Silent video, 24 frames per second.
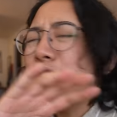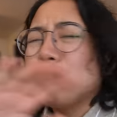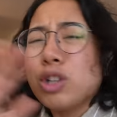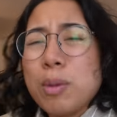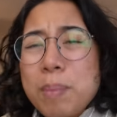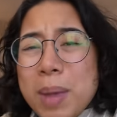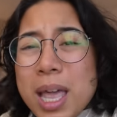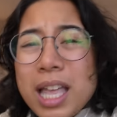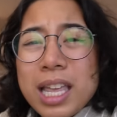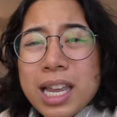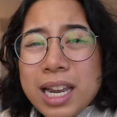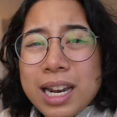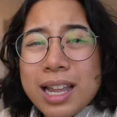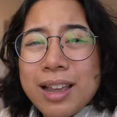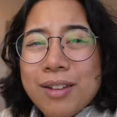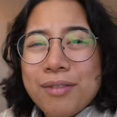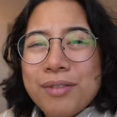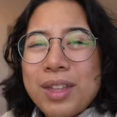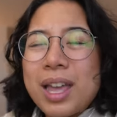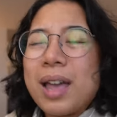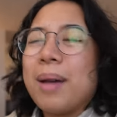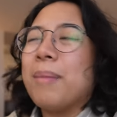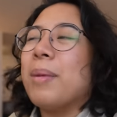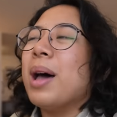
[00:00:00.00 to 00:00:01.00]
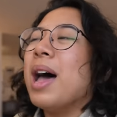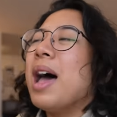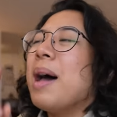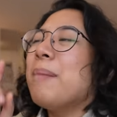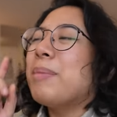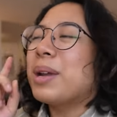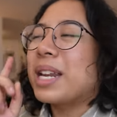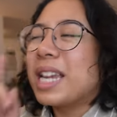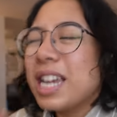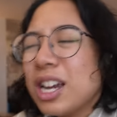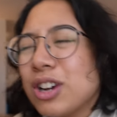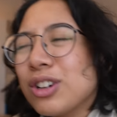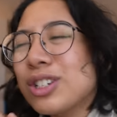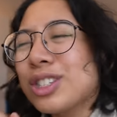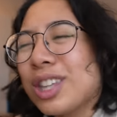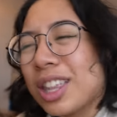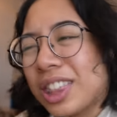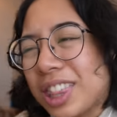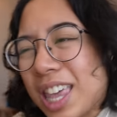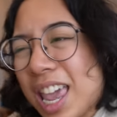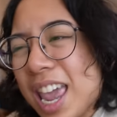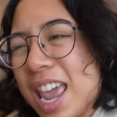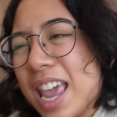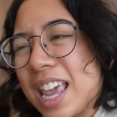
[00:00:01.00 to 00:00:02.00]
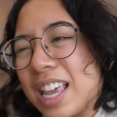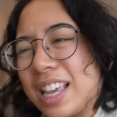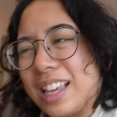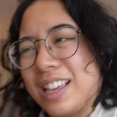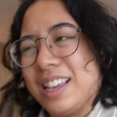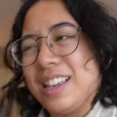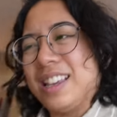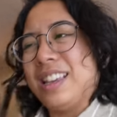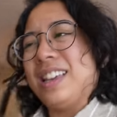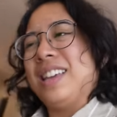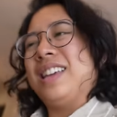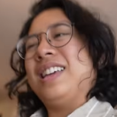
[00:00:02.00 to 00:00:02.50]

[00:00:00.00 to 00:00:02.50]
There's a million of them. But here's the thing